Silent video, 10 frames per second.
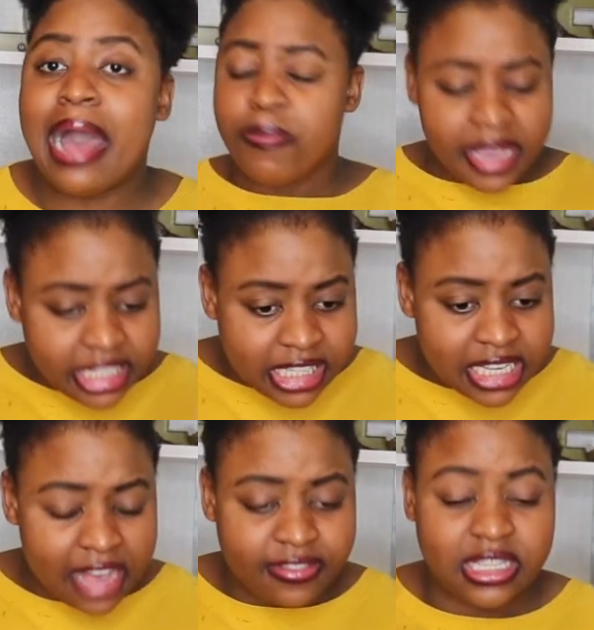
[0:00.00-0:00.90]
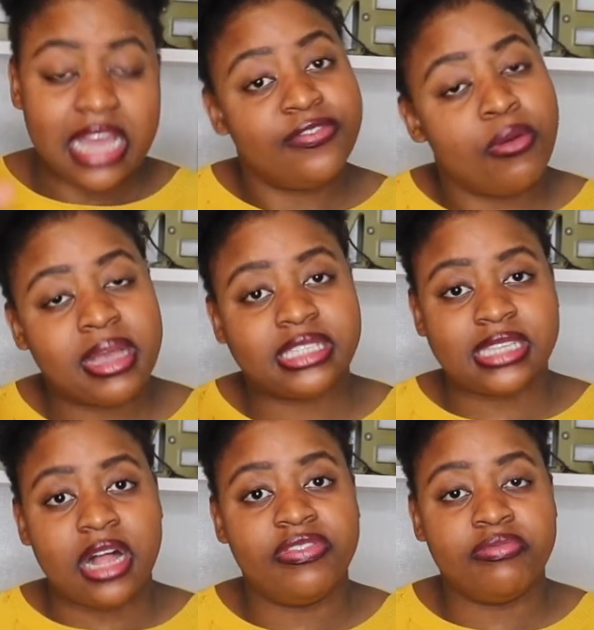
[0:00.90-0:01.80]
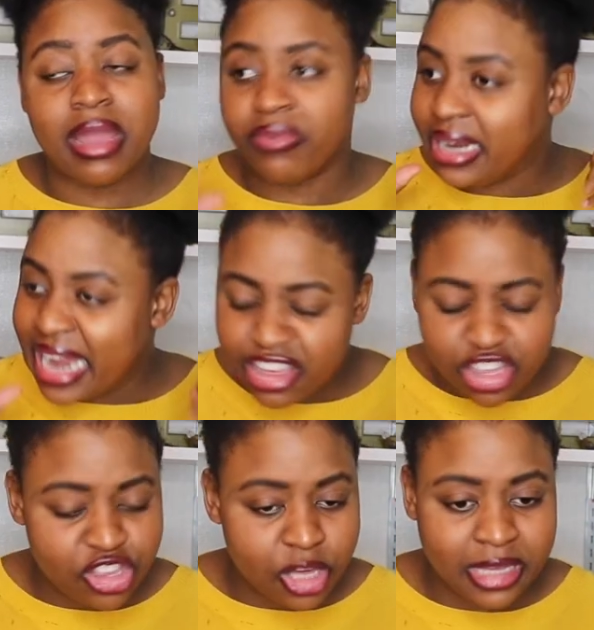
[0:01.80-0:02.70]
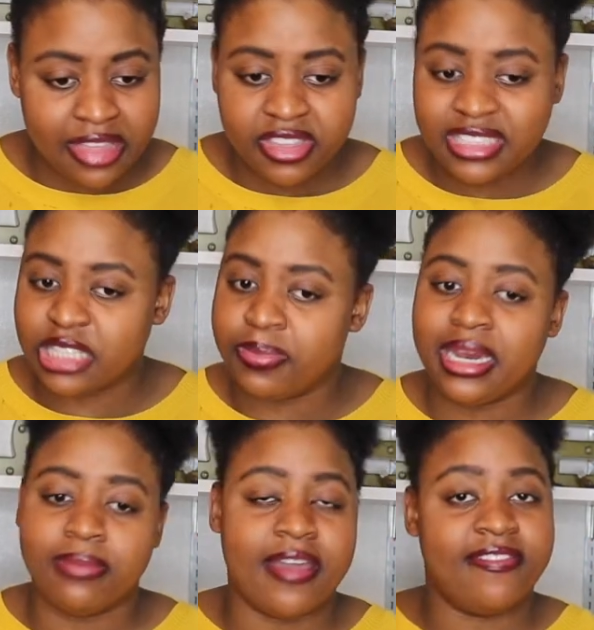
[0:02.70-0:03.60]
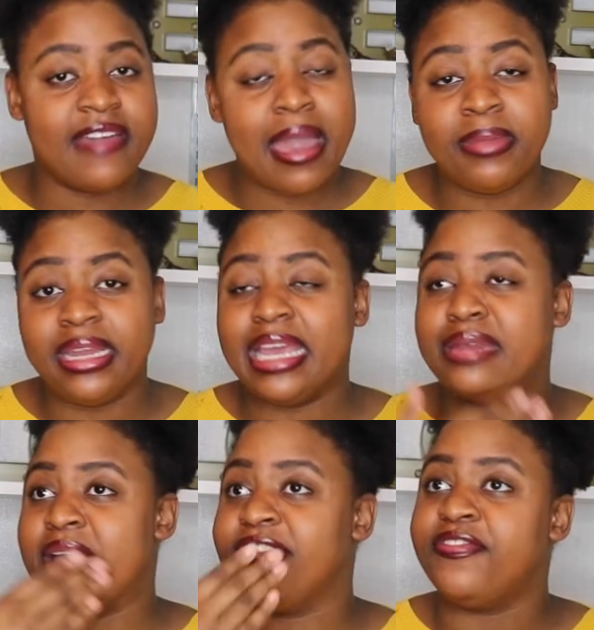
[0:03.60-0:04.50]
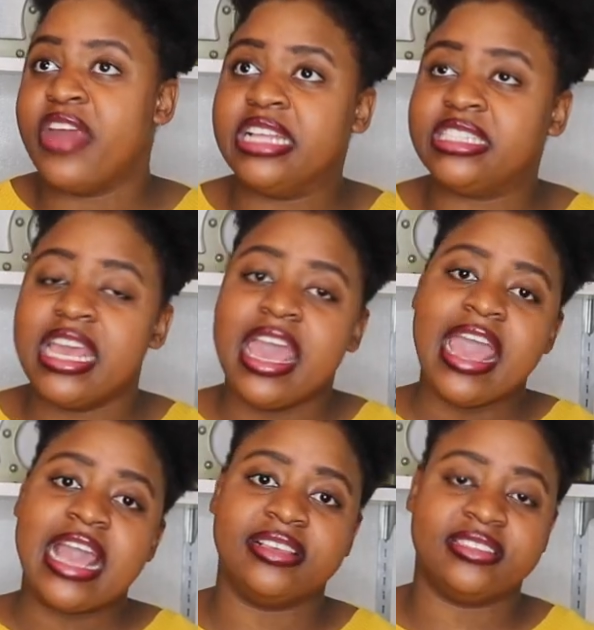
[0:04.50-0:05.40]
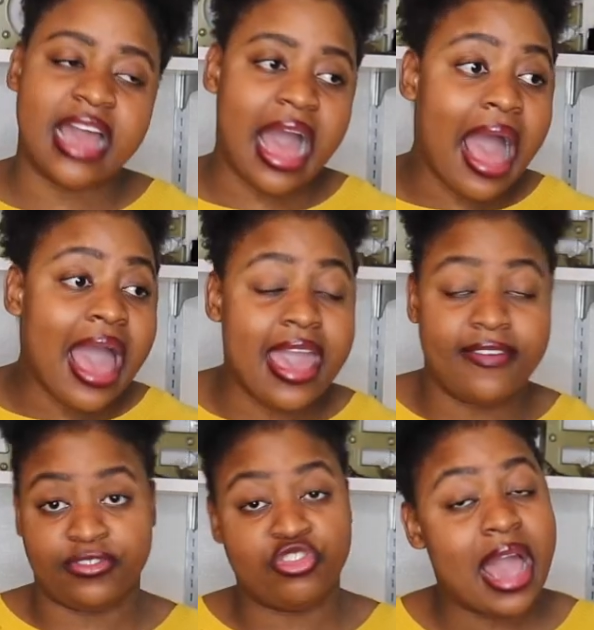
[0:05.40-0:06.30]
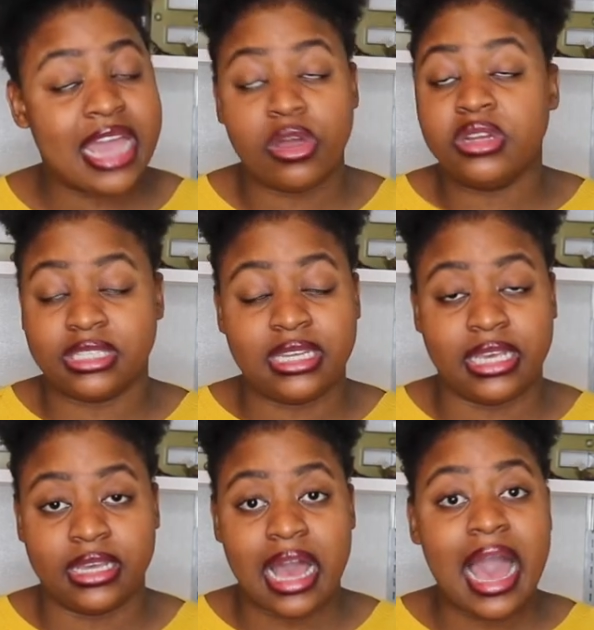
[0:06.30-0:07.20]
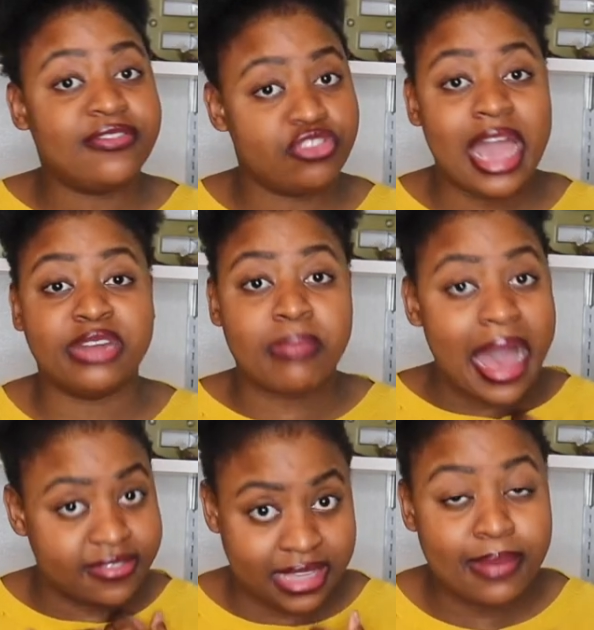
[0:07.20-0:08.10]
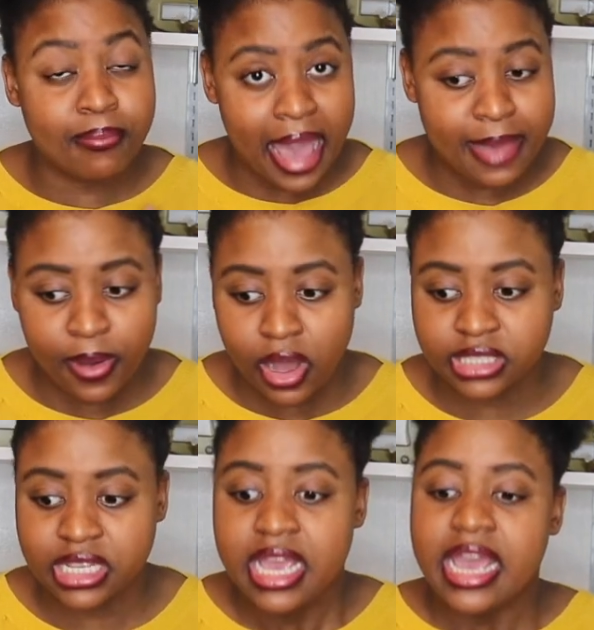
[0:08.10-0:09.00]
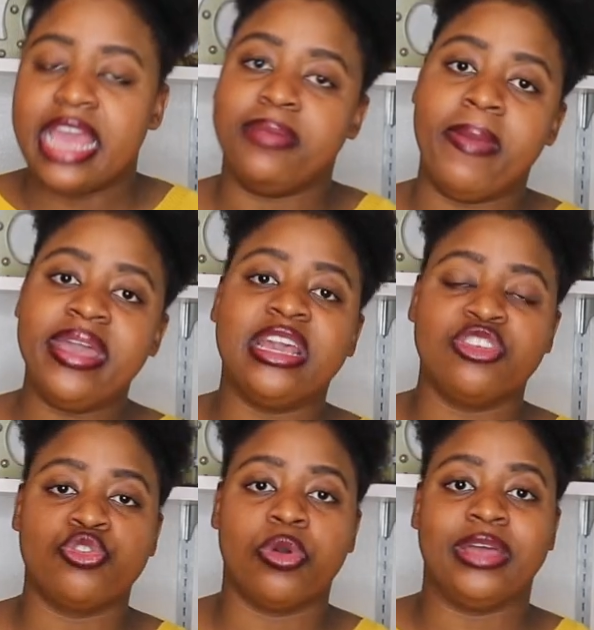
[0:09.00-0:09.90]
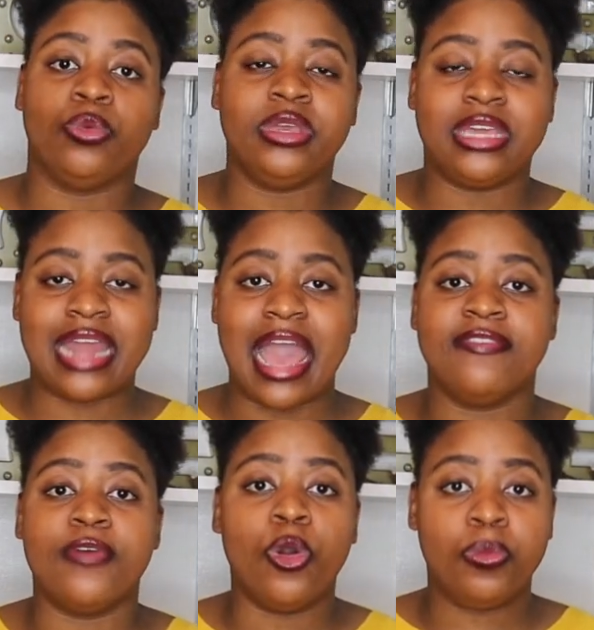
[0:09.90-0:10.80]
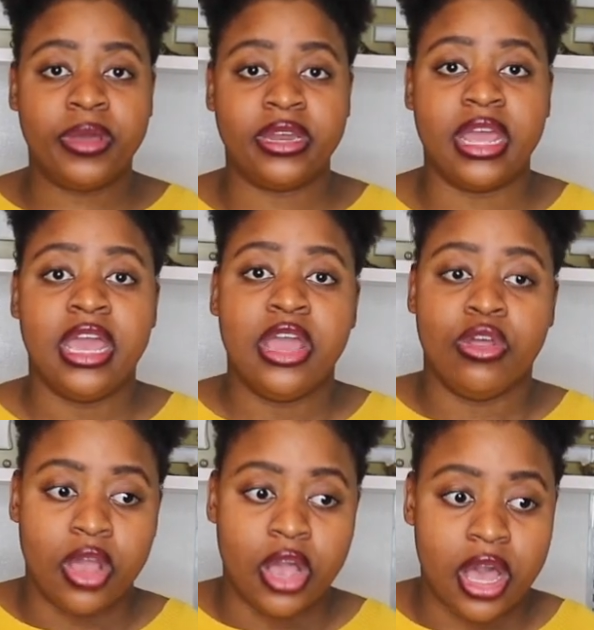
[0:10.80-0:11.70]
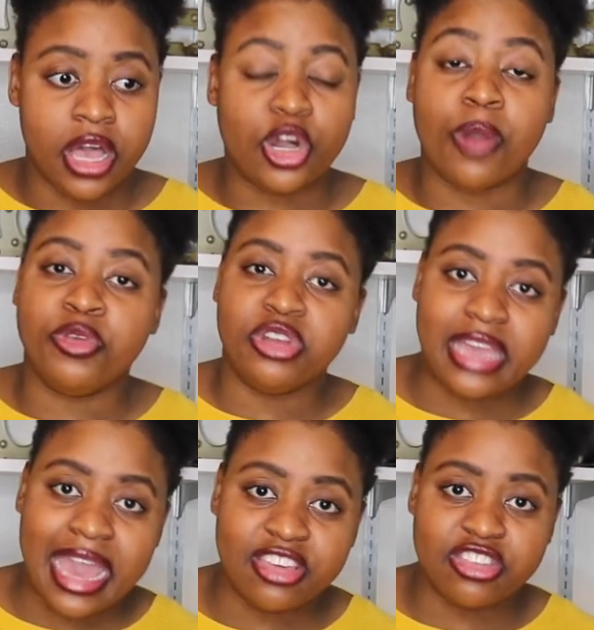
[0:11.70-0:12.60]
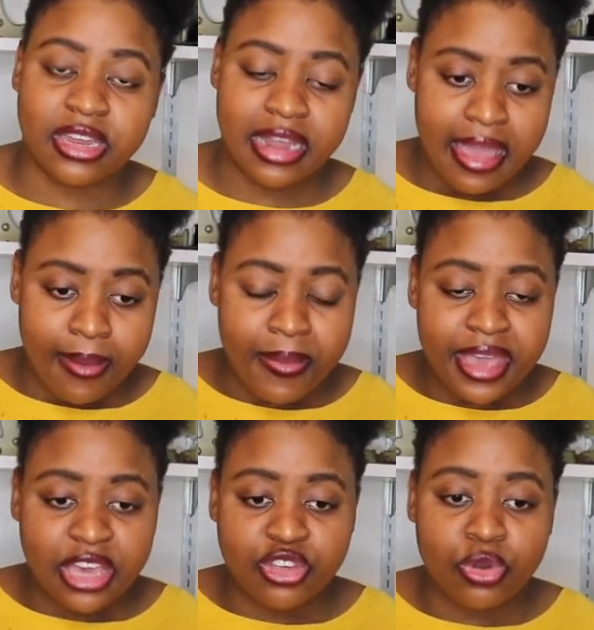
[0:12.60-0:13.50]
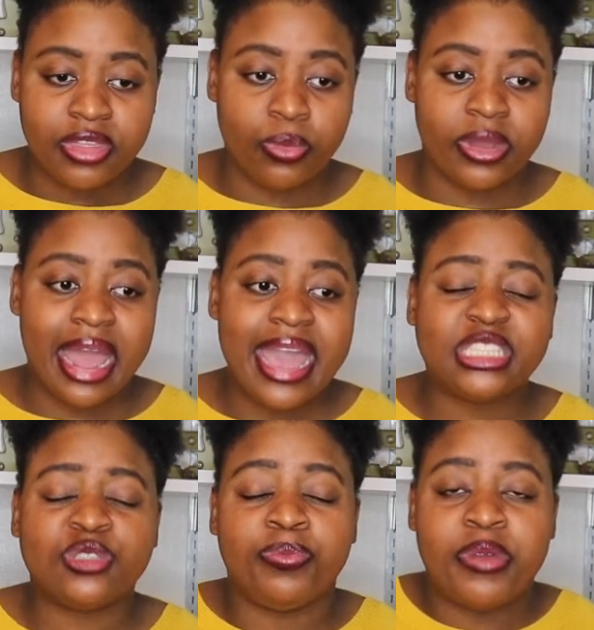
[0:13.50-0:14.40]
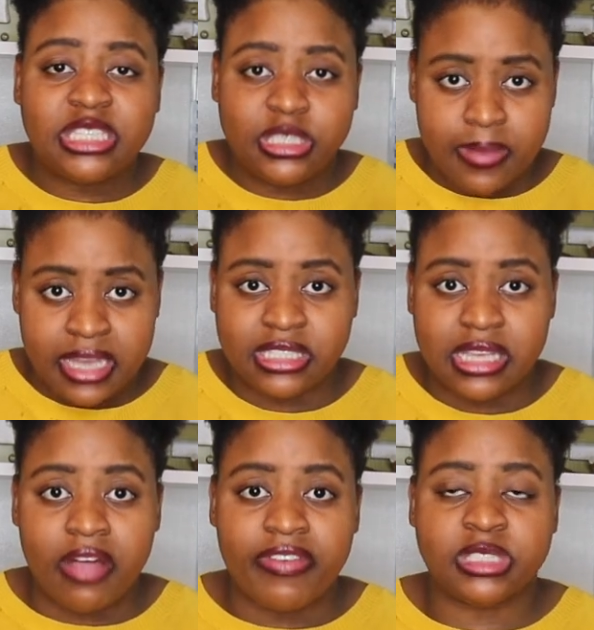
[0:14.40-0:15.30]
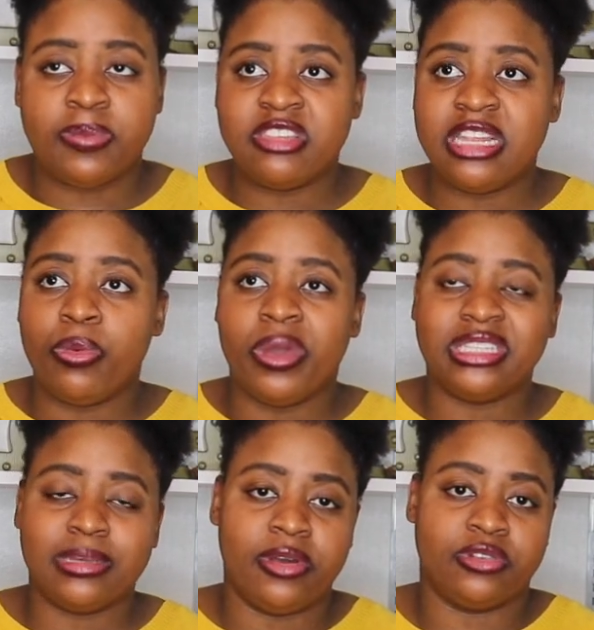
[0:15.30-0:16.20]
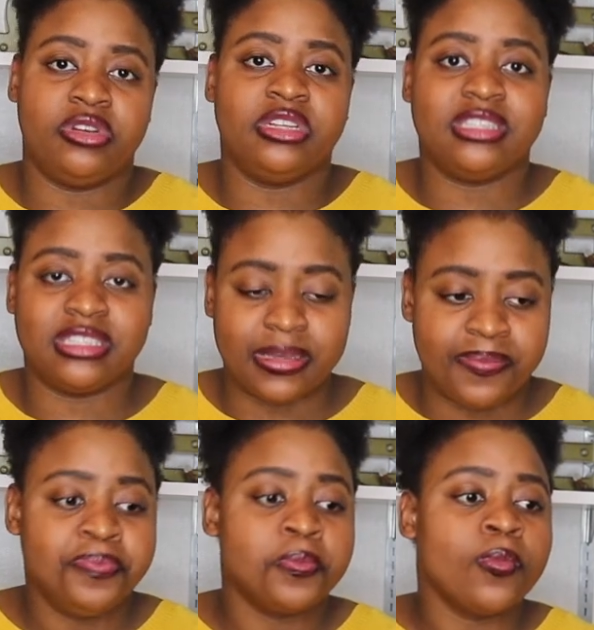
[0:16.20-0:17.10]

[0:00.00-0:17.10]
The best thing I've done for myself, my relationships, and this has been in my family, in my friends, is I have tried, honestly, I've tried, I've done my part in making sure that we can have open uh, communication, making sure that when I express myself, especially when it's about criticism,